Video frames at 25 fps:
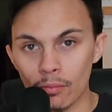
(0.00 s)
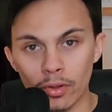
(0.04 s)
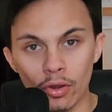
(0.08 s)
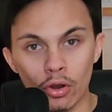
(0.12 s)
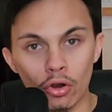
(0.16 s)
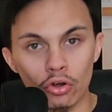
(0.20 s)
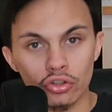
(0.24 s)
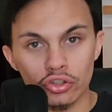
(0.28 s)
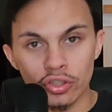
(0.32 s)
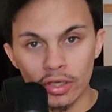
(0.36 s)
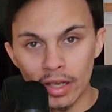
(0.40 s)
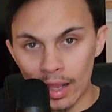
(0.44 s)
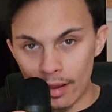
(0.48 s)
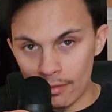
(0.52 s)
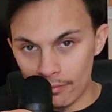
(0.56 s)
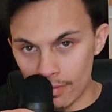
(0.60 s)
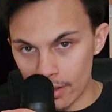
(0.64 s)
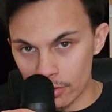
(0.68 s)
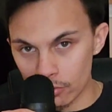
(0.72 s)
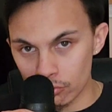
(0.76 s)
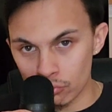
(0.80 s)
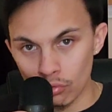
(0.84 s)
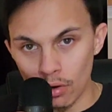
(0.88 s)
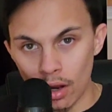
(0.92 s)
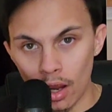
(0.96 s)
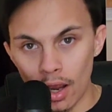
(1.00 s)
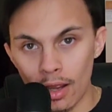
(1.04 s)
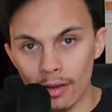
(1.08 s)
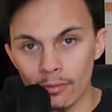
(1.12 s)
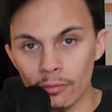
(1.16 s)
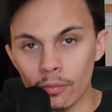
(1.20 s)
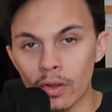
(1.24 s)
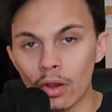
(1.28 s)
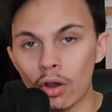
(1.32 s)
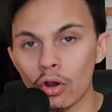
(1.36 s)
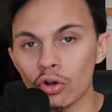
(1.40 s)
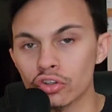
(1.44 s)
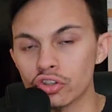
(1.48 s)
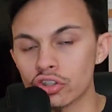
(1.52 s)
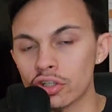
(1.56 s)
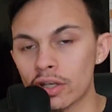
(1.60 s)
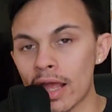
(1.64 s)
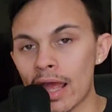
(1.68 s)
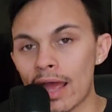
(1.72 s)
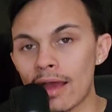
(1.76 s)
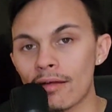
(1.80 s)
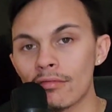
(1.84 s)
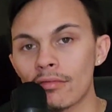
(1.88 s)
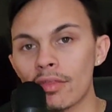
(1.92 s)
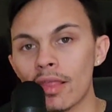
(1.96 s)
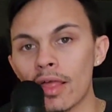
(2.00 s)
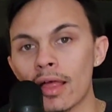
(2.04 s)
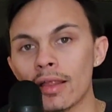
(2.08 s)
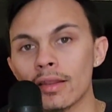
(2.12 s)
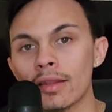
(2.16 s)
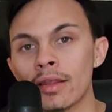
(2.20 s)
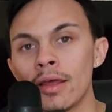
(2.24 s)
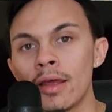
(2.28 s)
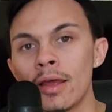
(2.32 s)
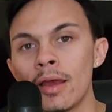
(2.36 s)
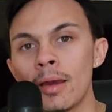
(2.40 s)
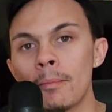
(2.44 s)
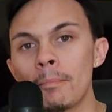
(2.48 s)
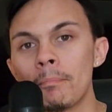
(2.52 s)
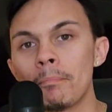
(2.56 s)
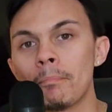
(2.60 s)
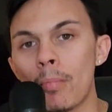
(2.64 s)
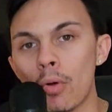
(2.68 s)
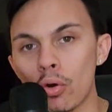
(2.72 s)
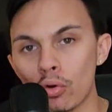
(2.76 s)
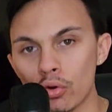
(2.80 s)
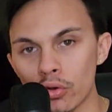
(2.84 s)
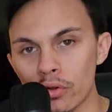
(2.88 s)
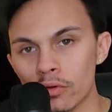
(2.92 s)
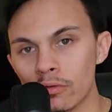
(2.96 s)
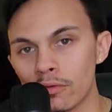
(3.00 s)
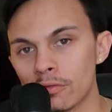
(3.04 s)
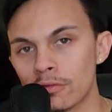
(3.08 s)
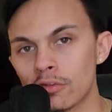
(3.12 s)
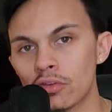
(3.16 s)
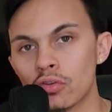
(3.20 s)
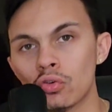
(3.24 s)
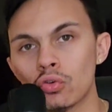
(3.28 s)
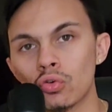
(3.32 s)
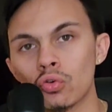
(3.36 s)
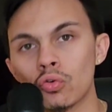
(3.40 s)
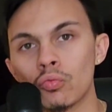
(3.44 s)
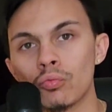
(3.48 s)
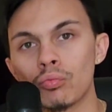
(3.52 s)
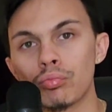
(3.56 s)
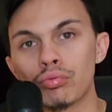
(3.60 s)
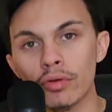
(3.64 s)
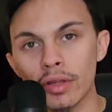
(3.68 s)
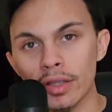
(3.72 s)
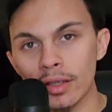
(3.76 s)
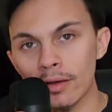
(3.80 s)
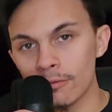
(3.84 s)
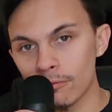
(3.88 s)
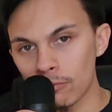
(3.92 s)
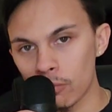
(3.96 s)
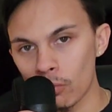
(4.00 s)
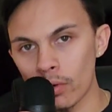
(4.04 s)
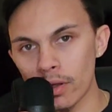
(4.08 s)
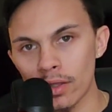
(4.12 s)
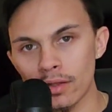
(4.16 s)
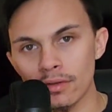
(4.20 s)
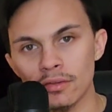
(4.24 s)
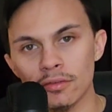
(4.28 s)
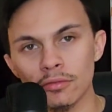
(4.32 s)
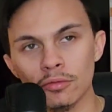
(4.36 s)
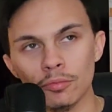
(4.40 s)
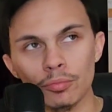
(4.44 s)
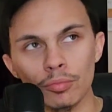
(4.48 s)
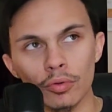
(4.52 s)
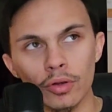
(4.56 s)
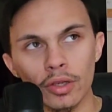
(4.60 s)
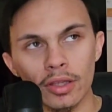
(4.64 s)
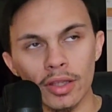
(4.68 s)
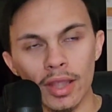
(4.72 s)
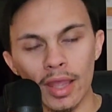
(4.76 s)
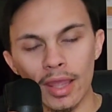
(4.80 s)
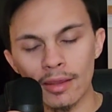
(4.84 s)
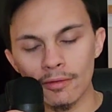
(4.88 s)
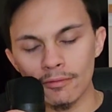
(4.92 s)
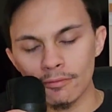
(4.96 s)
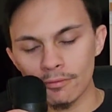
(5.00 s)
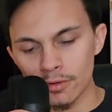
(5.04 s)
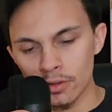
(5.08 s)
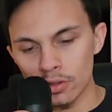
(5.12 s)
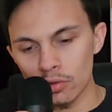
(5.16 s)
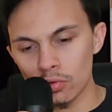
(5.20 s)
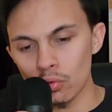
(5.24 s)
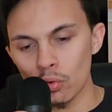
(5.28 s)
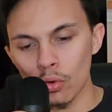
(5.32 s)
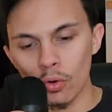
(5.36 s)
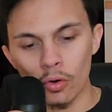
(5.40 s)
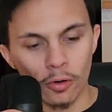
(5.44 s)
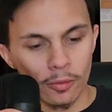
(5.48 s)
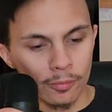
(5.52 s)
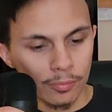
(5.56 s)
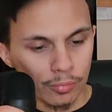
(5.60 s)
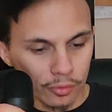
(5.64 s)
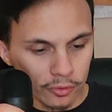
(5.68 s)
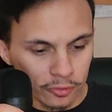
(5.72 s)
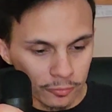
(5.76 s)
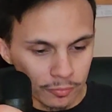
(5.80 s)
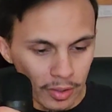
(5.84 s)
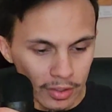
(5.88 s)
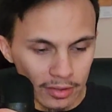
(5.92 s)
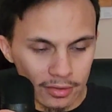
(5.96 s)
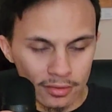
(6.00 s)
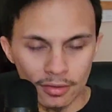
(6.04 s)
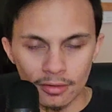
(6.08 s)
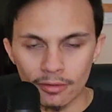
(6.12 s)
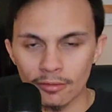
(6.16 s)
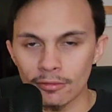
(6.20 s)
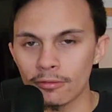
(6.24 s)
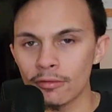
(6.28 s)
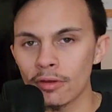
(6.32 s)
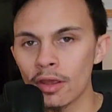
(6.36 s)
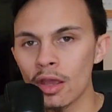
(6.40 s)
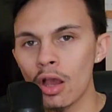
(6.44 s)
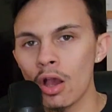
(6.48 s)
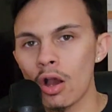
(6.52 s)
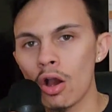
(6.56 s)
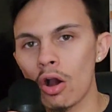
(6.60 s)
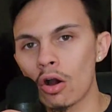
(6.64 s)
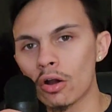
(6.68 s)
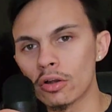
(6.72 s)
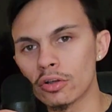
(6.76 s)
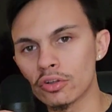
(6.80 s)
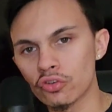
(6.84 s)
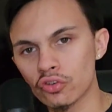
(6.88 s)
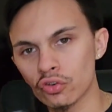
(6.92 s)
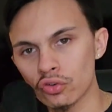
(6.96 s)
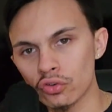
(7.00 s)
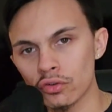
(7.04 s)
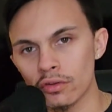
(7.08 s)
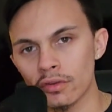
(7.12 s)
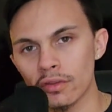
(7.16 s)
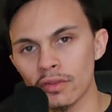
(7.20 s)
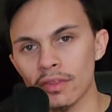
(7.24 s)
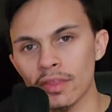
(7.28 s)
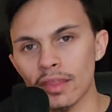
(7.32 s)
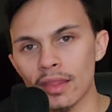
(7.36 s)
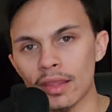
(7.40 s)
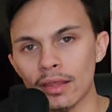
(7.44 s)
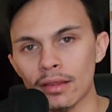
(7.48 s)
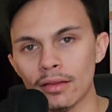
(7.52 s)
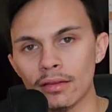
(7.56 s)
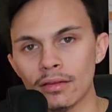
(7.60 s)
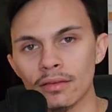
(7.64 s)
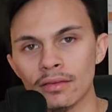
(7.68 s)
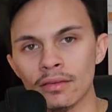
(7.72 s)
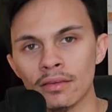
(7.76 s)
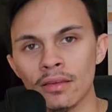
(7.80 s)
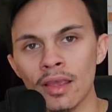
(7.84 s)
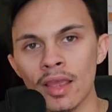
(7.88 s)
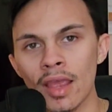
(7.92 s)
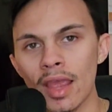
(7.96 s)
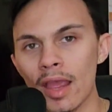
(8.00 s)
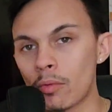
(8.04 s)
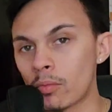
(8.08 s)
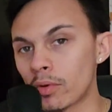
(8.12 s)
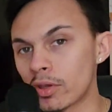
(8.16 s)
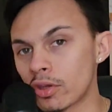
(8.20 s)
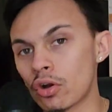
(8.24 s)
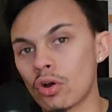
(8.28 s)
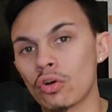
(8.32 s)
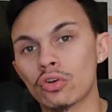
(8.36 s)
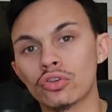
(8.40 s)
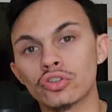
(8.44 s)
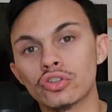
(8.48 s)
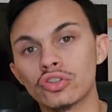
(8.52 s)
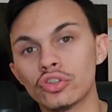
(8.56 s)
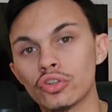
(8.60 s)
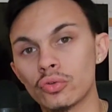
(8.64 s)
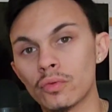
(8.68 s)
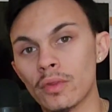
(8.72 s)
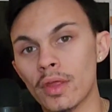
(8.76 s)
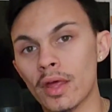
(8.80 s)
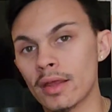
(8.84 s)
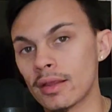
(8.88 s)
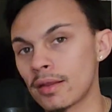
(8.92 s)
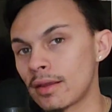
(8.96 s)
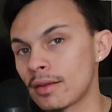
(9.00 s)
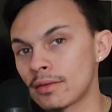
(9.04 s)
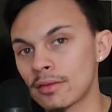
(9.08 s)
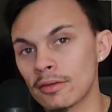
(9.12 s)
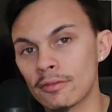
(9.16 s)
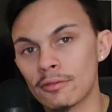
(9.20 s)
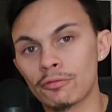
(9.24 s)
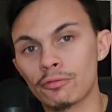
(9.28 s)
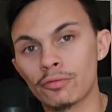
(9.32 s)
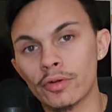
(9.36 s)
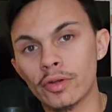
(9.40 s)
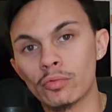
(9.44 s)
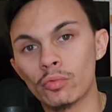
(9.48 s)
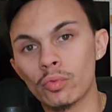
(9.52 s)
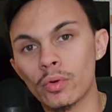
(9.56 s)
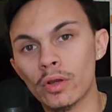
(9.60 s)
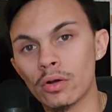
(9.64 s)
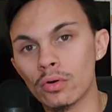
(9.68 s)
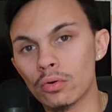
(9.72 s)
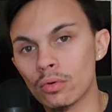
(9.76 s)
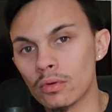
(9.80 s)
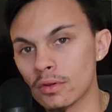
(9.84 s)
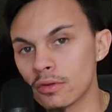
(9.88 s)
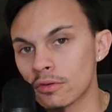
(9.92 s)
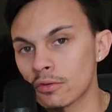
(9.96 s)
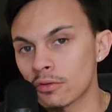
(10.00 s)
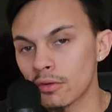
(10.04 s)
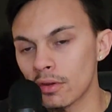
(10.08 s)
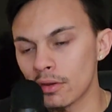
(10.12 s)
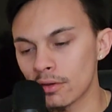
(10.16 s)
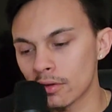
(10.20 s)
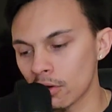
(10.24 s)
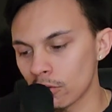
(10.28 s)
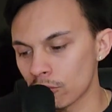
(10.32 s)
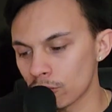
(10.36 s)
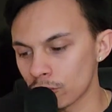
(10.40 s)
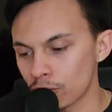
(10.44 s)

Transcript: We all should have that drive. We all should have that motive to bring a voice, to bring a view or a perspective on certain things, and we all should do that. It's a free will. It's a